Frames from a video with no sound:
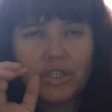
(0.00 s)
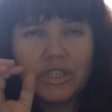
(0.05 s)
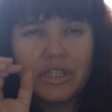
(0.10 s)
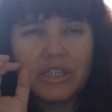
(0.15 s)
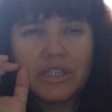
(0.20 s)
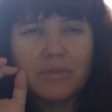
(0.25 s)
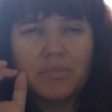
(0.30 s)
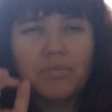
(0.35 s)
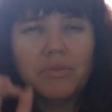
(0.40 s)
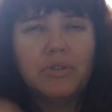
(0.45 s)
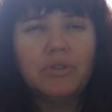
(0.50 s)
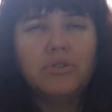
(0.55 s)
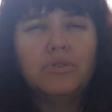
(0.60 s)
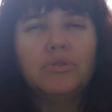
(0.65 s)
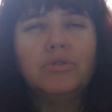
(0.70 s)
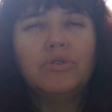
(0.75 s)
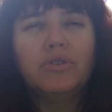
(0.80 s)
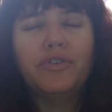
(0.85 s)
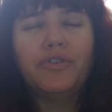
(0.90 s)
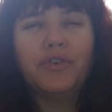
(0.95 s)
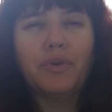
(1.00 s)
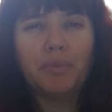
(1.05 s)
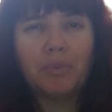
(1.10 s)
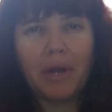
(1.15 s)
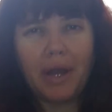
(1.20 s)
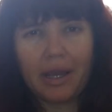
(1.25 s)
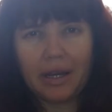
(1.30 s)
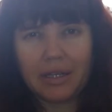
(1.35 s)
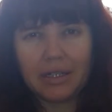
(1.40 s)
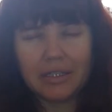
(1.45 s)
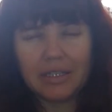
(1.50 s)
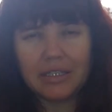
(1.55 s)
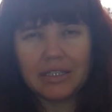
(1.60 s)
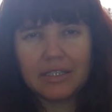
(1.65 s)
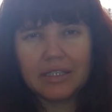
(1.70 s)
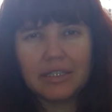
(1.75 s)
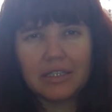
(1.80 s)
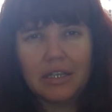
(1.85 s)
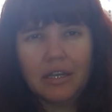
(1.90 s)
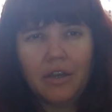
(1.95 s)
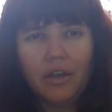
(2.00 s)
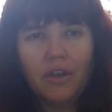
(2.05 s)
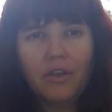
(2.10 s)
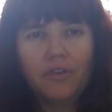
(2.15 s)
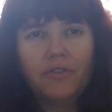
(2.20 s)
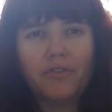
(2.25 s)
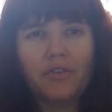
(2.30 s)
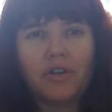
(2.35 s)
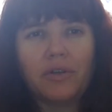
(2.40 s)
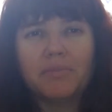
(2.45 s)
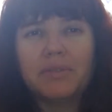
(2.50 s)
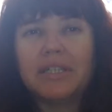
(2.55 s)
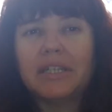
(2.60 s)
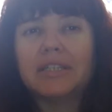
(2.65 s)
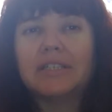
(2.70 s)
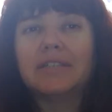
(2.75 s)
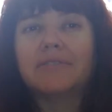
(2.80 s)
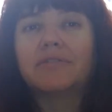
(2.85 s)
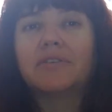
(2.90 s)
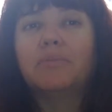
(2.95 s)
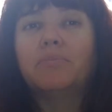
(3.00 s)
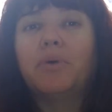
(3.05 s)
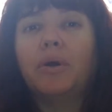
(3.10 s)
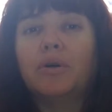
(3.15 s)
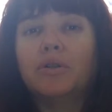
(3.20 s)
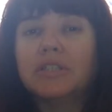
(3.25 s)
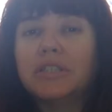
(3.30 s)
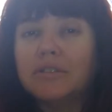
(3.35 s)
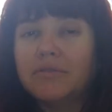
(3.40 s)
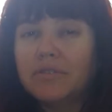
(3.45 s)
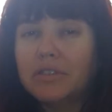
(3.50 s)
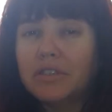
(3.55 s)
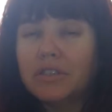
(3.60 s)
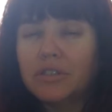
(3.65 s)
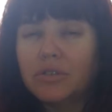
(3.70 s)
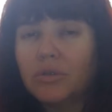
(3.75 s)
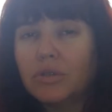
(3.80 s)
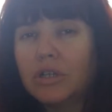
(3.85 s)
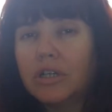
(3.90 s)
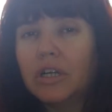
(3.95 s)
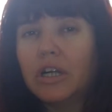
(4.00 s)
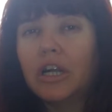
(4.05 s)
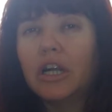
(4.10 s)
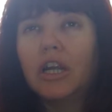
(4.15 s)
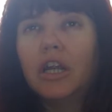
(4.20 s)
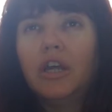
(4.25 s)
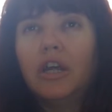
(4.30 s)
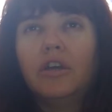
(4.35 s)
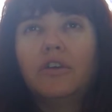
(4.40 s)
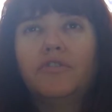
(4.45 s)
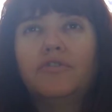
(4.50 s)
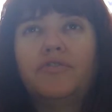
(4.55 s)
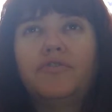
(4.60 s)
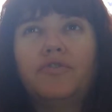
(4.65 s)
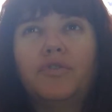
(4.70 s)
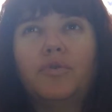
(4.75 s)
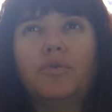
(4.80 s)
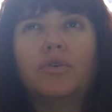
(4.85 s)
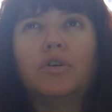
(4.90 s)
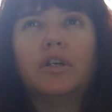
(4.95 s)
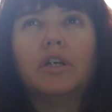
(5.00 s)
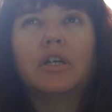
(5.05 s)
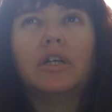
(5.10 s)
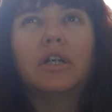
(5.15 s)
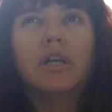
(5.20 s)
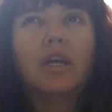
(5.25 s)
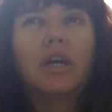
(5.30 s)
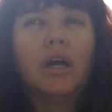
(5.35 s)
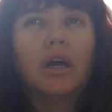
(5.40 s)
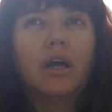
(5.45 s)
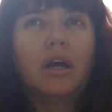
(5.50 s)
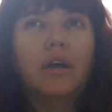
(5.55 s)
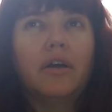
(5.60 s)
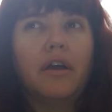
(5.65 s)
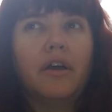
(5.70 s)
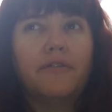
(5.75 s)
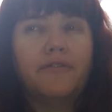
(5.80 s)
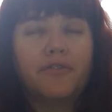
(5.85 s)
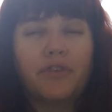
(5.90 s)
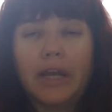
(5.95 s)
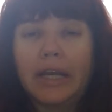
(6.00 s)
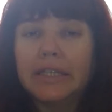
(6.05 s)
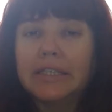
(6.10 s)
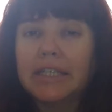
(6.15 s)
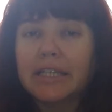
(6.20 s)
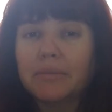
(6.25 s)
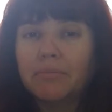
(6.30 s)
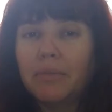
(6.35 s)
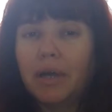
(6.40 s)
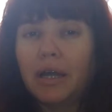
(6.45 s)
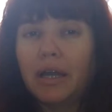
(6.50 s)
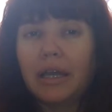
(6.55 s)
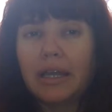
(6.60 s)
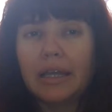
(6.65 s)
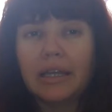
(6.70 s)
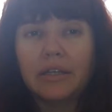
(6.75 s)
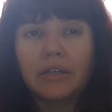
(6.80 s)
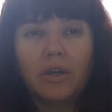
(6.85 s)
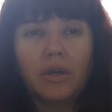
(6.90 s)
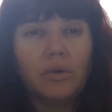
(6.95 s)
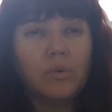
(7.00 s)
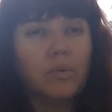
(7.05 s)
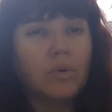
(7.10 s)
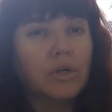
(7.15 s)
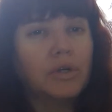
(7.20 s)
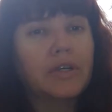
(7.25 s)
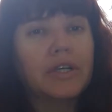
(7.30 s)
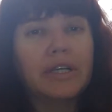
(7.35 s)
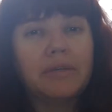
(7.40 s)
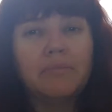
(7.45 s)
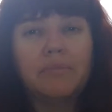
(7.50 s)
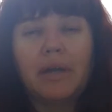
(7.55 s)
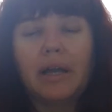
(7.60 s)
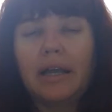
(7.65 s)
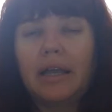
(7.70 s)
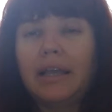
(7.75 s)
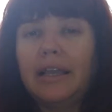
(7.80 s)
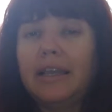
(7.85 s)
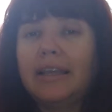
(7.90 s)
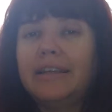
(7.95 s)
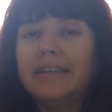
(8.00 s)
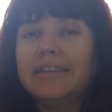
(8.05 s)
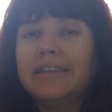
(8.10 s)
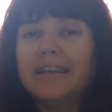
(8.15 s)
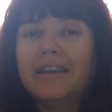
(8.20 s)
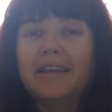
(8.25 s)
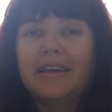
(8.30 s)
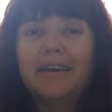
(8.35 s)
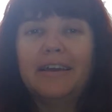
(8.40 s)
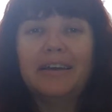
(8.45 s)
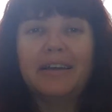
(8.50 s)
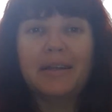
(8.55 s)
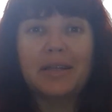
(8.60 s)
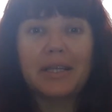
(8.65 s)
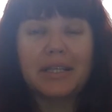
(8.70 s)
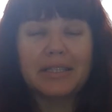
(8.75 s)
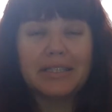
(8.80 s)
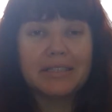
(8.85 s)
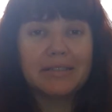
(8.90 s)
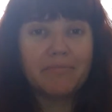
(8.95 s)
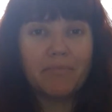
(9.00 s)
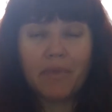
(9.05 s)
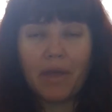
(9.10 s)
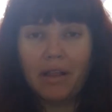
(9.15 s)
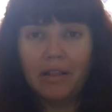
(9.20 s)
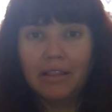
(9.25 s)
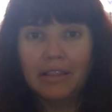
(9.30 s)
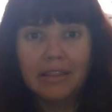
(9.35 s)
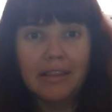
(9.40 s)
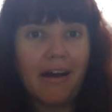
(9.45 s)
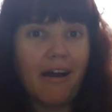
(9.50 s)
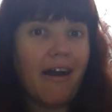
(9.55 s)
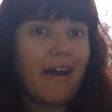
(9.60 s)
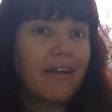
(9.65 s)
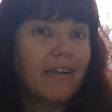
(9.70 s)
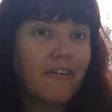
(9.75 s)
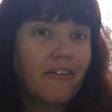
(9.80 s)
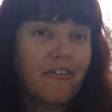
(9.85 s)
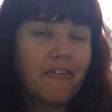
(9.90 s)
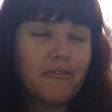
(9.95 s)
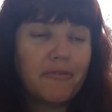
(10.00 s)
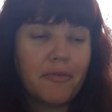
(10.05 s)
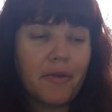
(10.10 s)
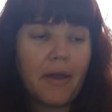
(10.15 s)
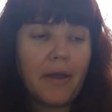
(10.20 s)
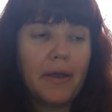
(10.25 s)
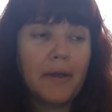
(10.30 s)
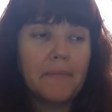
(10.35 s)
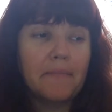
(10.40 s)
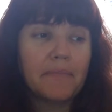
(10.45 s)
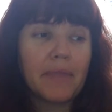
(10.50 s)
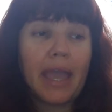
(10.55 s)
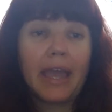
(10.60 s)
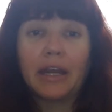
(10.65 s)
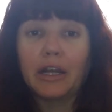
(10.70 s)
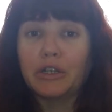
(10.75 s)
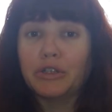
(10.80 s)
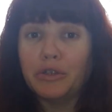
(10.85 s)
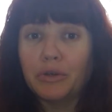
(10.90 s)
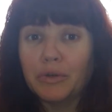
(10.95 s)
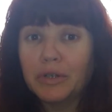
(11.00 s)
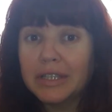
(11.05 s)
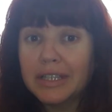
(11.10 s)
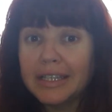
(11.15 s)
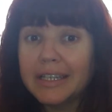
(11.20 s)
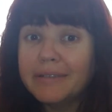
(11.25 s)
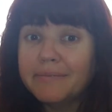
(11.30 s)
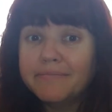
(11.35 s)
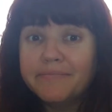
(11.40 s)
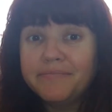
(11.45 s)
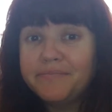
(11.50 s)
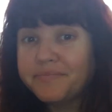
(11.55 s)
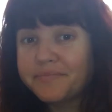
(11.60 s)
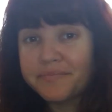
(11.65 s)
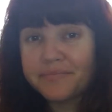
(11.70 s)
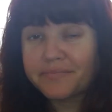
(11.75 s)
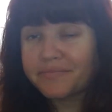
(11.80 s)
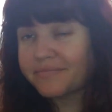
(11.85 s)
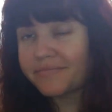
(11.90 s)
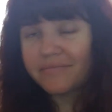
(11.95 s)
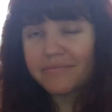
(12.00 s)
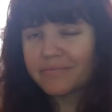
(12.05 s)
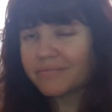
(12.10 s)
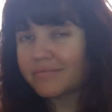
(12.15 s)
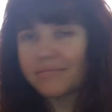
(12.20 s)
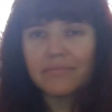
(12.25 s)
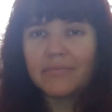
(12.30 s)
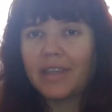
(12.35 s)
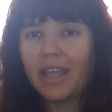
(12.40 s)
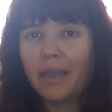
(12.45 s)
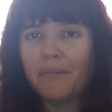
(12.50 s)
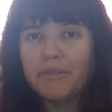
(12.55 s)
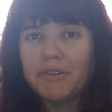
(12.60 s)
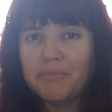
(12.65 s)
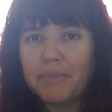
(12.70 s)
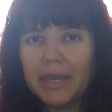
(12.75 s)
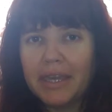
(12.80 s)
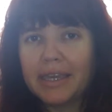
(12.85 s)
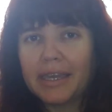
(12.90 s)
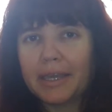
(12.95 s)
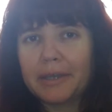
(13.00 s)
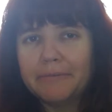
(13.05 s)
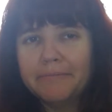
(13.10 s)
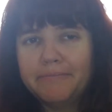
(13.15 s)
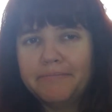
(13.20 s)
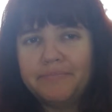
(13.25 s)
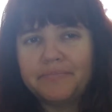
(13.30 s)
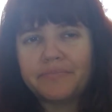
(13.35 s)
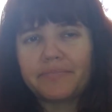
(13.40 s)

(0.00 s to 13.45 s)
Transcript: this is a beautiful practice for obsessive compulsive disorder, for a frantic mind, a worried mind. It's a lot of, anecdotally, I'm speaking,